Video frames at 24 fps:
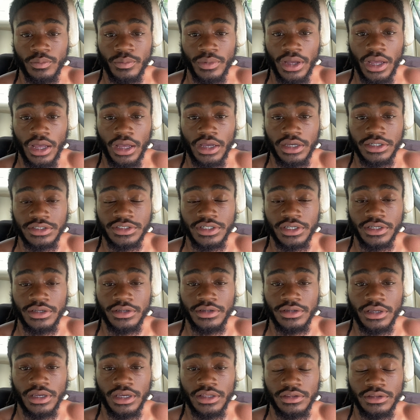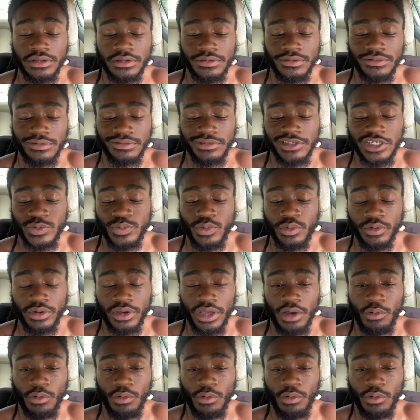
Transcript: But I'll say at this point,